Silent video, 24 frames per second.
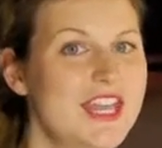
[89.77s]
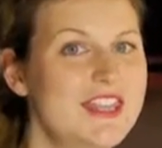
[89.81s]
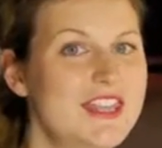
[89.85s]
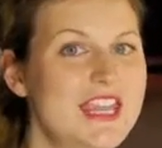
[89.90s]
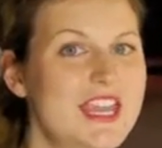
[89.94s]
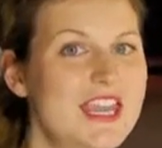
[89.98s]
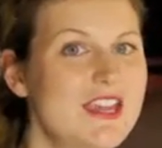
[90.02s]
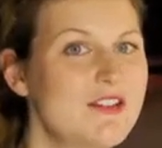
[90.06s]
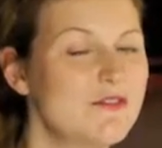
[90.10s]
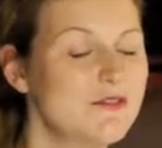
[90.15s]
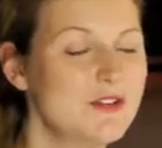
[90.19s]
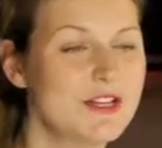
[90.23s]

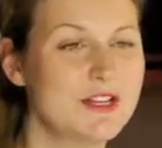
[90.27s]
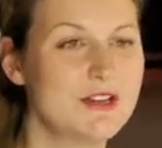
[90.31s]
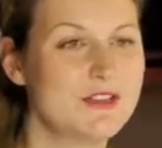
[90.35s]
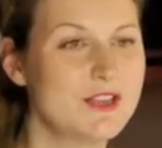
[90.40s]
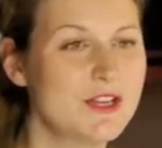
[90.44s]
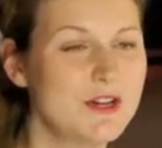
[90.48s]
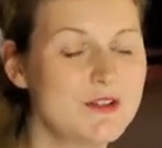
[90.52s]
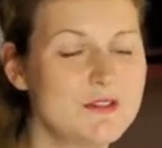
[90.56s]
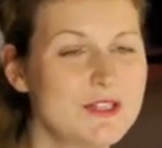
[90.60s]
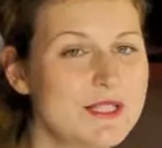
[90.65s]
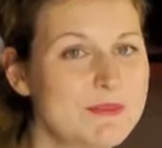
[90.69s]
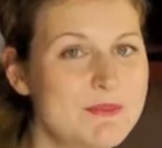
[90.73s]
They re-
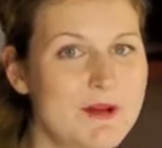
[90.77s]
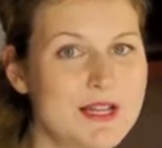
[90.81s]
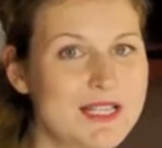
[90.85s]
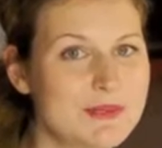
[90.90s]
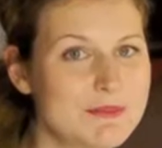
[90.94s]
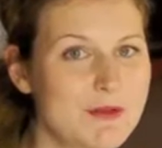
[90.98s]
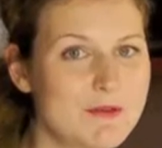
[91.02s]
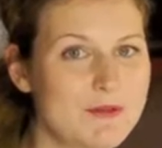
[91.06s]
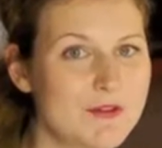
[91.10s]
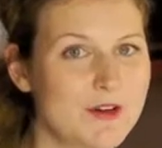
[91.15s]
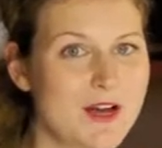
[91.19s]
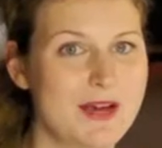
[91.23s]
they're
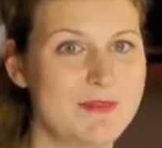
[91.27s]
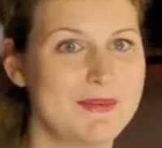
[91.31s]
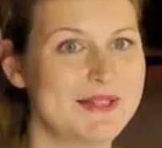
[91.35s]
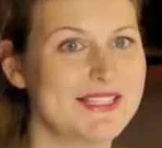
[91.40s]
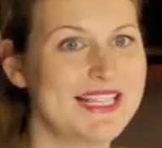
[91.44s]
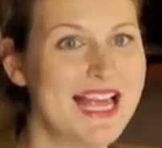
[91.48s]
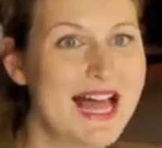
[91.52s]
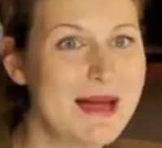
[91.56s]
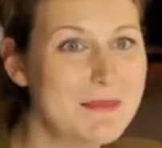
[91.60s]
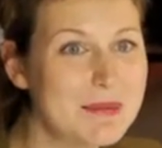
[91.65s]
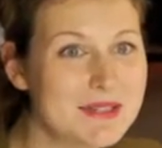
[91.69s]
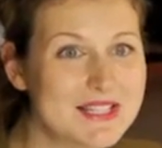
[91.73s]
responsible for our
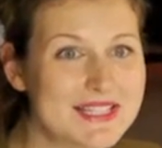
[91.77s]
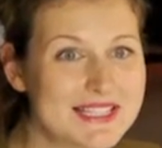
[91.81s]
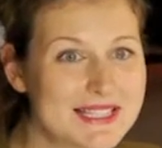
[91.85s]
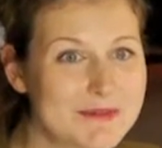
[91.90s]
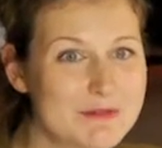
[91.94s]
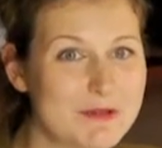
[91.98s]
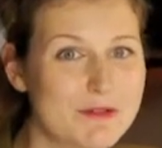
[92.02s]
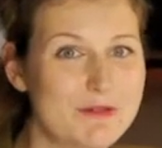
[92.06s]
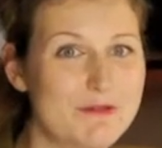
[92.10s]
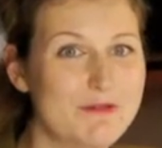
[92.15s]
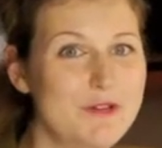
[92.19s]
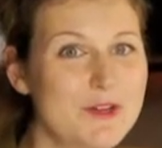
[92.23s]

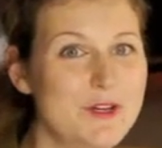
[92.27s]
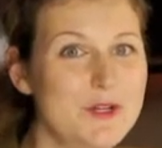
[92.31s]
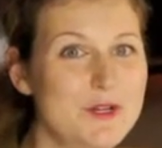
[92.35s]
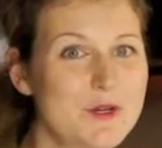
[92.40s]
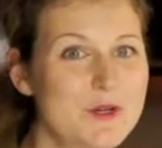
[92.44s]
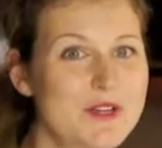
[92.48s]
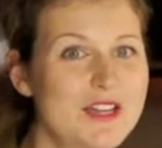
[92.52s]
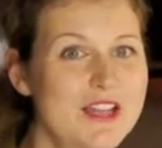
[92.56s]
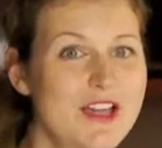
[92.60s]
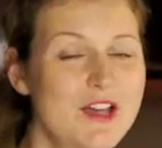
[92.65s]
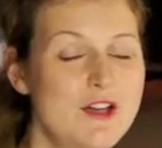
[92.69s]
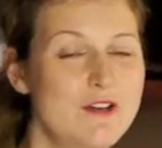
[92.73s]
metabolism of
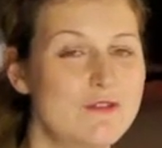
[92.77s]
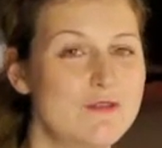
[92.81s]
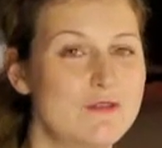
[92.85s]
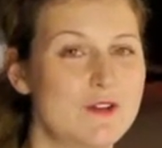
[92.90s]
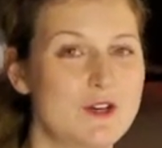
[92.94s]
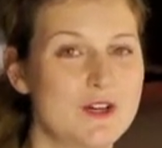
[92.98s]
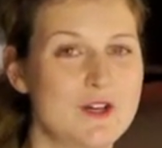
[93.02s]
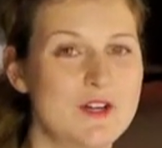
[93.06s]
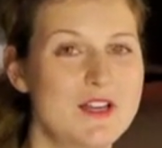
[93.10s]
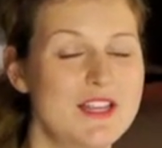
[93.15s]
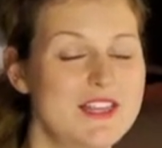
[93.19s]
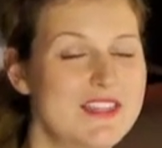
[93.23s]
food,
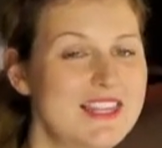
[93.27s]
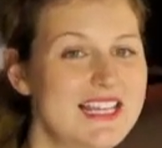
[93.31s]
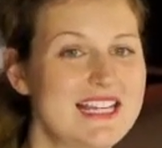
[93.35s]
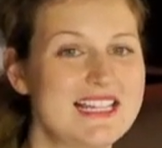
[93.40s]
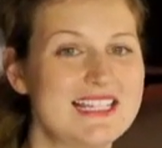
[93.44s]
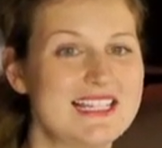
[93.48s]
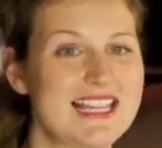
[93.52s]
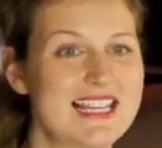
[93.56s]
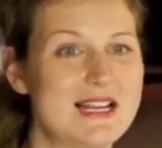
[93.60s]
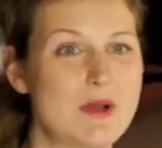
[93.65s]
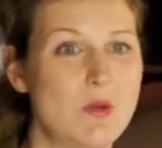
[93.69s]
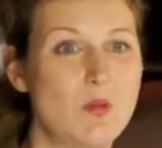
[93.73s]
for
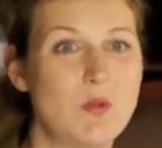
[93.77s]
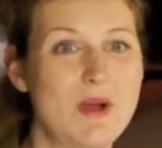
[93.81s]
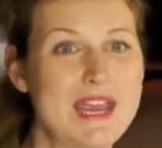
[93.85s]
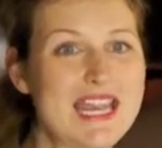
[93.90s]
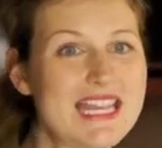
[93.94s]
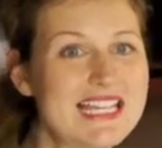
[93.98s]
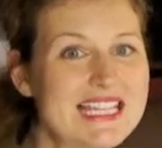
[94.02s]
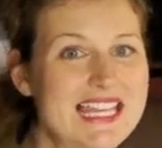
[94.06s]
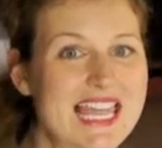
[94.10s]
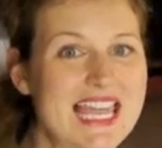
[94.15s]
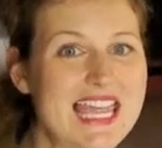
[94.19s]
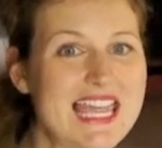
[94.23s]
things like
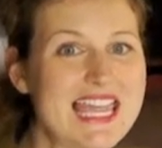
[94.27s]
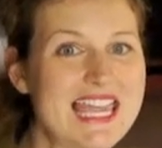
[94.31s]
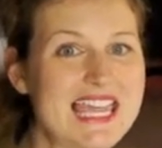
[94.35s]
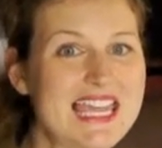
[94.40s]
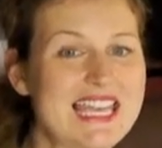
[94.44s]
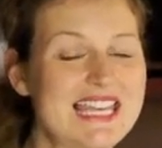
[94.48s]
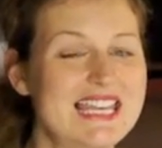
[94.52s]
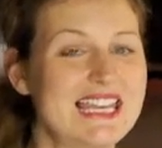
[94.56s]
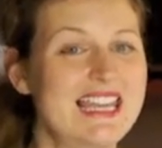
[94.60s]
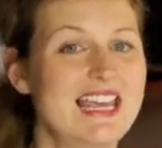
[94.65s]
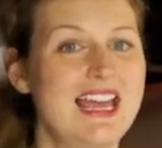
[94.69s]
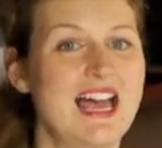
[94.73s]
weight
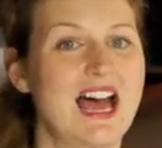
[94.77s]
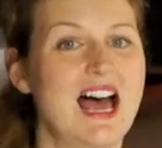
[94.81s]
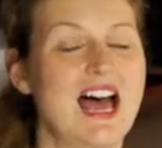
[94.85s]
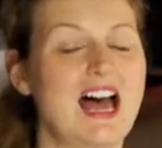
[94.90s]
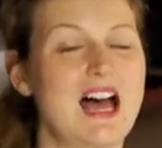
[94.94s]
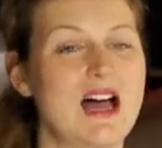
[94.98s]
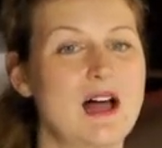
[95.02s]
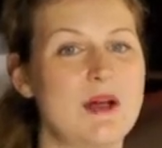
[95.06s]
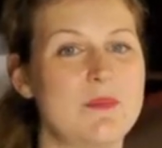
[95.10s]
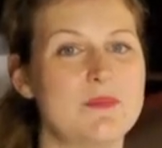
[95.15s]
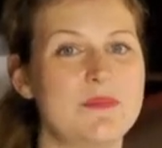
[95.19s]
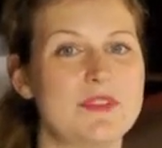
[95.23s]
gain,
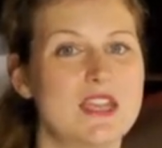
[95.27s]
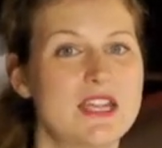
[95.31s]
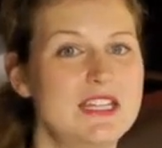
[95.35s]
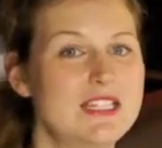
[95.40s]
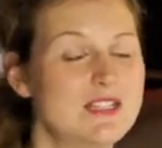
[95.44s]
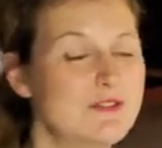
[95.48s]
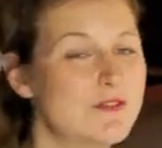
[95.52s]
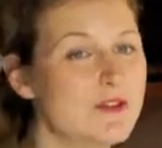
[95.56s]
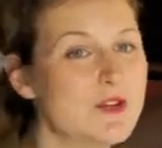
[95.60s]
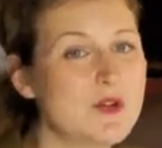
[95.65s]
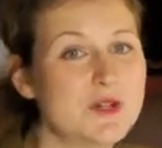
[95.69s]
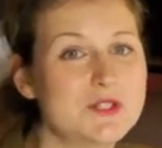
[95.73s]
um,
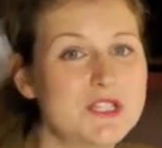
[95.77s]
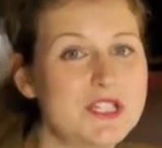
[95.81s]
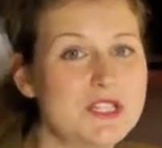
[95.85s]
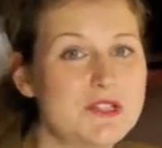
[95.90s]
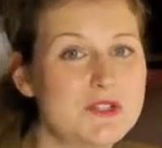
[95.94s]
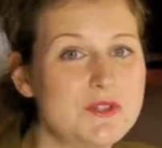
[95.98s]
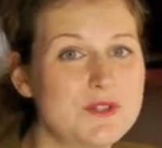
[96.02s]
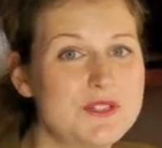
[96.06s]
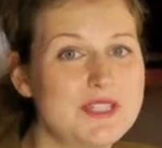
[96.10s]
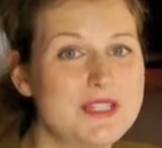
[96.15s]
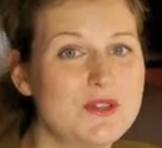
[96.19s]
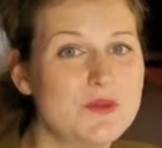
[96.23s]
difficulty
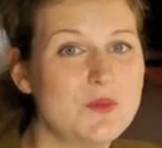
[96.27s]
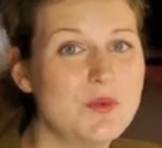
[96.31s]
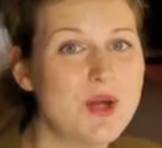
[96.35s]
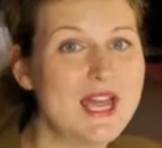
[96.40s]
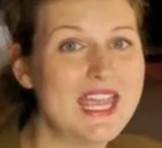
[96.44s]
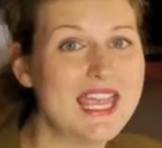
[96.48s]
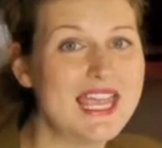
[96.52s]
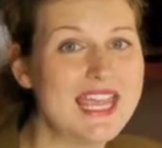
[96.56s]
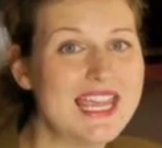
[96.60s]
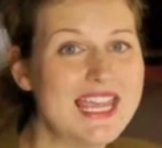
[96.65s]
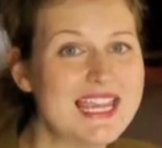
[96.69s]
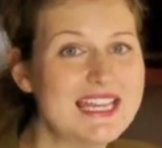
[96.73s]
losing
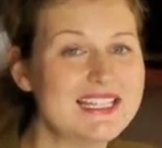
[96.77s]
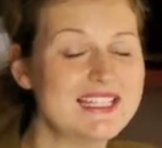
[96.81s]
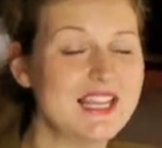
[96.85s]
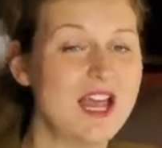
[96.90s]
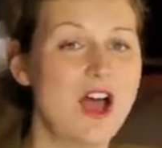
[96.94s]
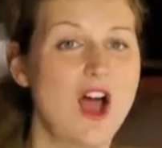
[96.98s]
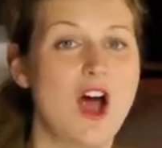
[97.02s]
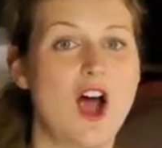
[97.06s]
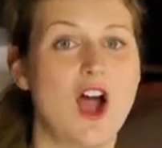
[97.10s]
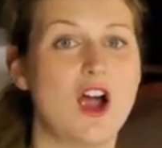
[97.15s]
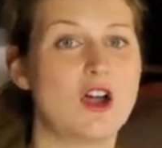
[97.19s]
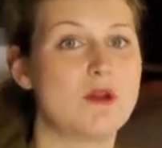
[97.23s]
weight,
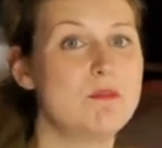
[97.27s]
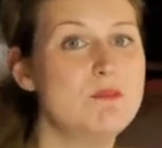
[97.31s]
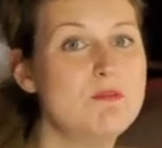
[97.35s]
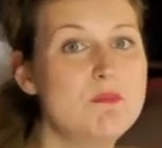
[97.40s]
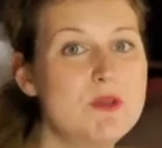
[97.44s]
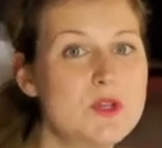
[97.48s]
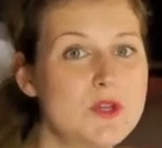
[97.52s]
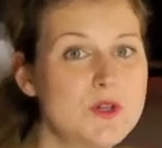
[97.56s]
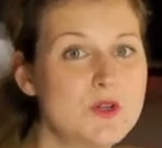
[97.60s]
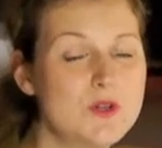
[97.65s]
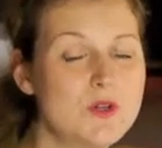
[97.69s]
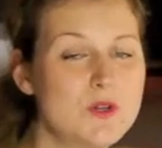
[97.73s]
our
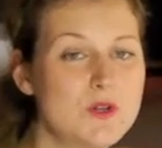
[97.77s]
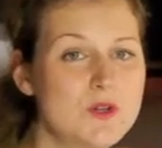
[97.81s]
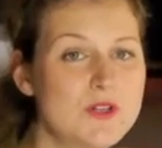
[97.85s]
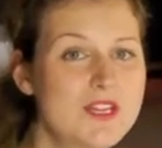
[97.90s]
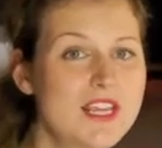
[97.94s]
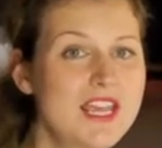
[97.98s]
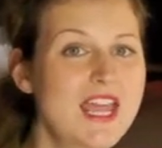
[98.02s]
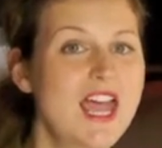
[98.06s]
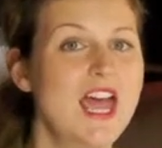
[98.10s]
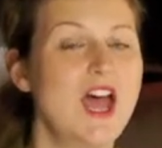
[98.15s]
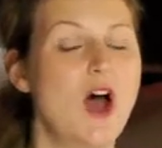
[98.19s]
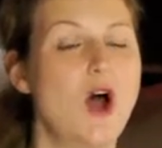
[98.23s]

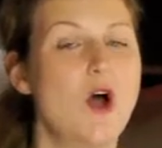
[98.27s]
mood.